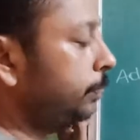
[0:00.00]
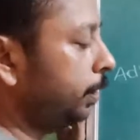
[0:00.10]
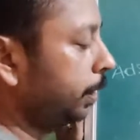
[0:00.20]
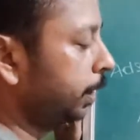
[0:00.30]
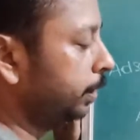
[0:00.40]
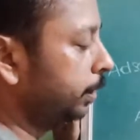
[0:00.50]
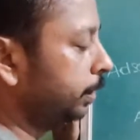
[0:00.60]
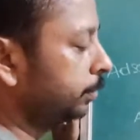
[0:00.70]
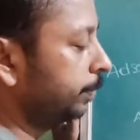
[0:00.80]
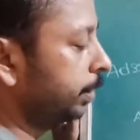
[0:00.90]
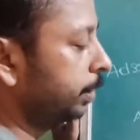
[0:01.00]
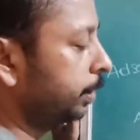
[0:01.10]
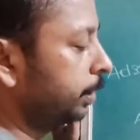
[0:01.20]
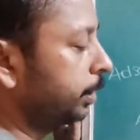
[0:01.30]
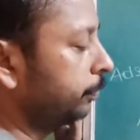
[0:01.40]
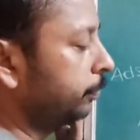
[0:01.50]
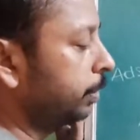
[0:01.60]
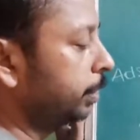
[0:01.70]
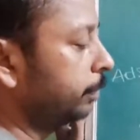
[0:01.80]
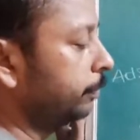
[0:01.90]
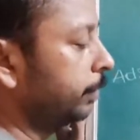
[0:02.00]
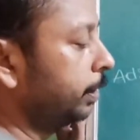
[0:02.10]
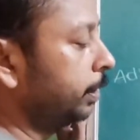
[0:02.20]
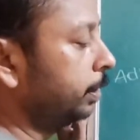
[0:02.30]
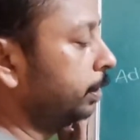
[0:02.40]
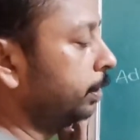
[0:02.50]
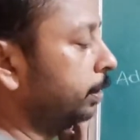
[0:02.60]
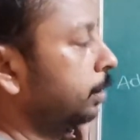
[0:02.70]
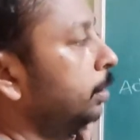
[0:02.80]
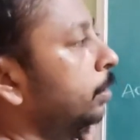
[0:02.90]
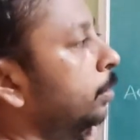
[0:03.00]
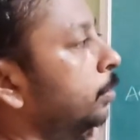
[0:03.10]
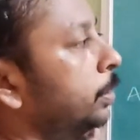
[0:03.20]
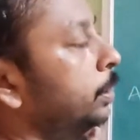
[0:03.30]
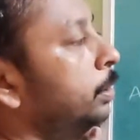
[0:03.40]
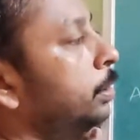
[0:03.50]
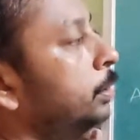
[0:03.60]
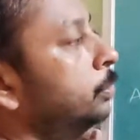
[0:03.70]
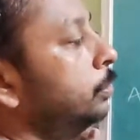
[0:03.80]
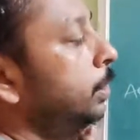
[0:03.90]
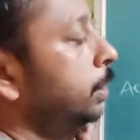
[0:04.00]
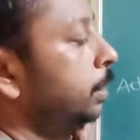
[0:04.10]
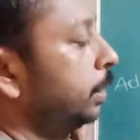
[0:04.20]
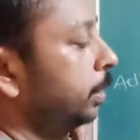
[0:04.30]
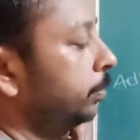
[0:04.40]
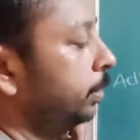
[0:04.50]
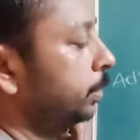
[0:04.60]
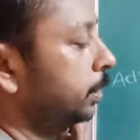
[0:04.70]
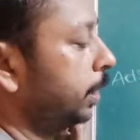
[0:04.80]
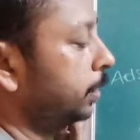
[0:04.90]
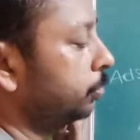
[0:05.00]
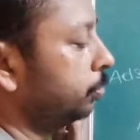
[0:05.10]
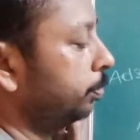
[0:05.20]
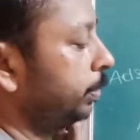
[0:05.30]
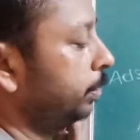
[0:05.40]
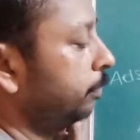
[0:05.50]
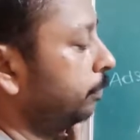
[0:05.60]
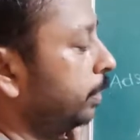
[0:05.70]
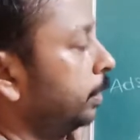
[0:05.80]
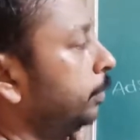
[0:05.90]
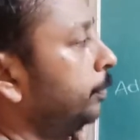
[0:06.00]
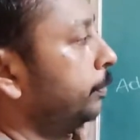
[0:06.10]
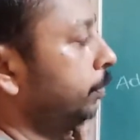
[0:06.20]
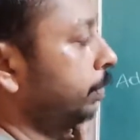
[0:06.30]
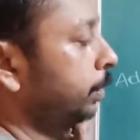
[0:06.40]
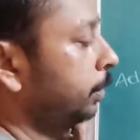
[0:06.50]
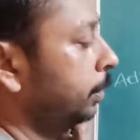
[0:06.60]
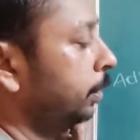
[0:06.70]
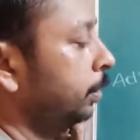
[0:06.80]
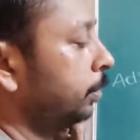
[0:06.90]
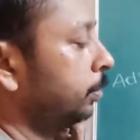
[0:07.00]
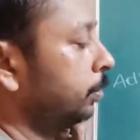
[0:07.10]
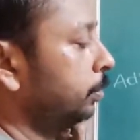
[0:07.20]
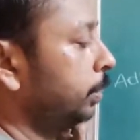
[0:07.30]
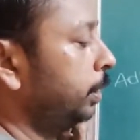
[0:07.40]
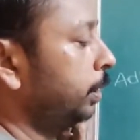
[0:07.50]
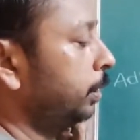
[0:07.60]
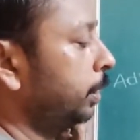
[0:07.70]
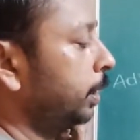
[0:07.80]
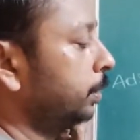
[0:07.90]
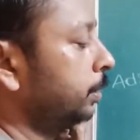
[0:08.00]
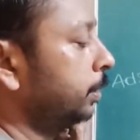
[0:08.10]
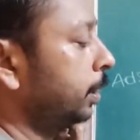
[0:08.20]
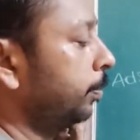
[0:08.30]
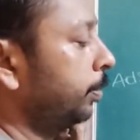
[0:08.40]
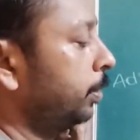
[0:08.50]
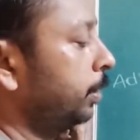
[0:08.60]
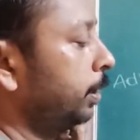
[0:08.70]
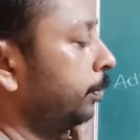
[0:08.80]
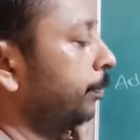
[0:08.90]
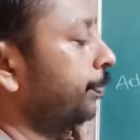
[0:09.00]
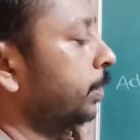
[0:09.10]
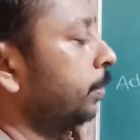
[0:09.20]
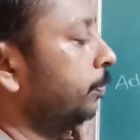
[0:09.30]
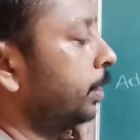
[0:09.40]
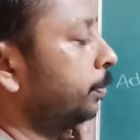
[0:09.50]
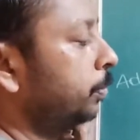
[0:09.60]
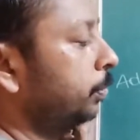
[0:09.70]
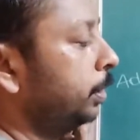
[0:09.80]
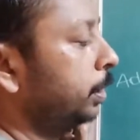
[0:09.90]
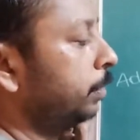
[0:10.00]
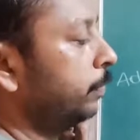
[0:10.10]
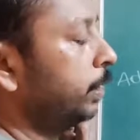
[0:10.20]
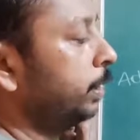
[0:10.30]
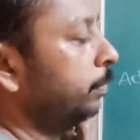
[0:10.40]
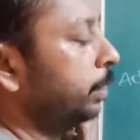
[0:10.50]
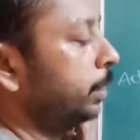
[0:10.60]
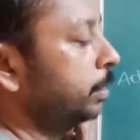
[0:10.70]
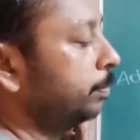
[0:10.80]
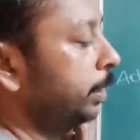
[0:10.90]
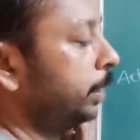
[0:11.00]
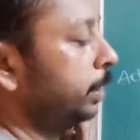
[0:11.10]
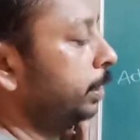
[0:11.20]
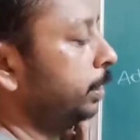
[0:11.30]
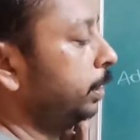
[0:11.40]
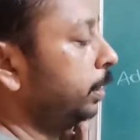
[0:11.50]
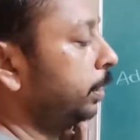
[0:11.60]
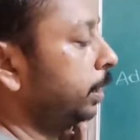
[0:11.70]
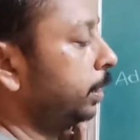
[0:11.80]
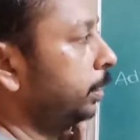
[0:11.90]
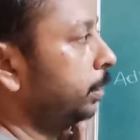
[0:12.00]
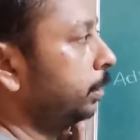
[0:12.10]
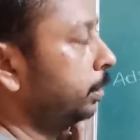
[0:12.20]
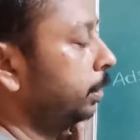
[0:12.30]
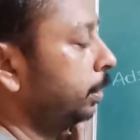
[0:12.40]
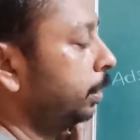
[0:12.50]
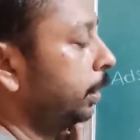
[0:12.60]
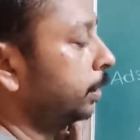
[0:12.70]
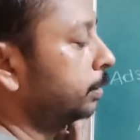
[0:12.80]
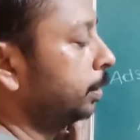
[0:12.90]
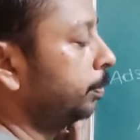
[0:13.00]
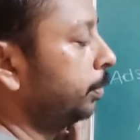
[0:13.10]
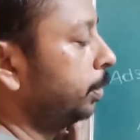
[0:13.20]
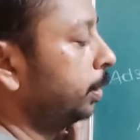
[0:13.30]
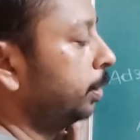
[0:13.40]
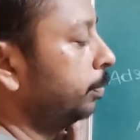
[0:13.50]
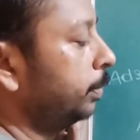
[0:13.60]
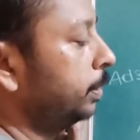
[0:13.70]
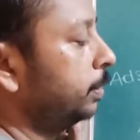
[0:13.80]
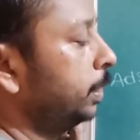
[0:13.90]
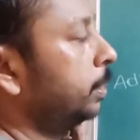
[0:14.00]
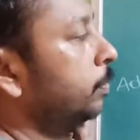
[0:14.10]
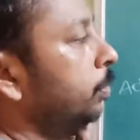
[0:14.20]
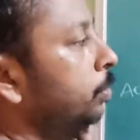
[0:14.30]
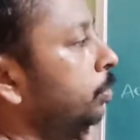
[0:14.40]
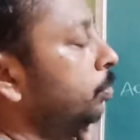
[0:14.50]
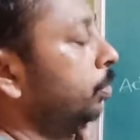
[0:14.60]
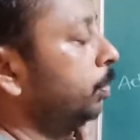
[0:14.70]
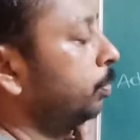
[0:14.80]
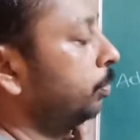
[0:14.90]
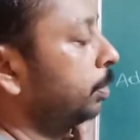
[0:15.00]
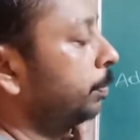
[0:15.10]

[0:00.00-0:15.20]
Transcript: and it is maintaining 45 degree. Okay, so that time this has to be 1. Okay, so here x upon m up to here, whenever it is maintaining linearity, x upon m is equal to remove the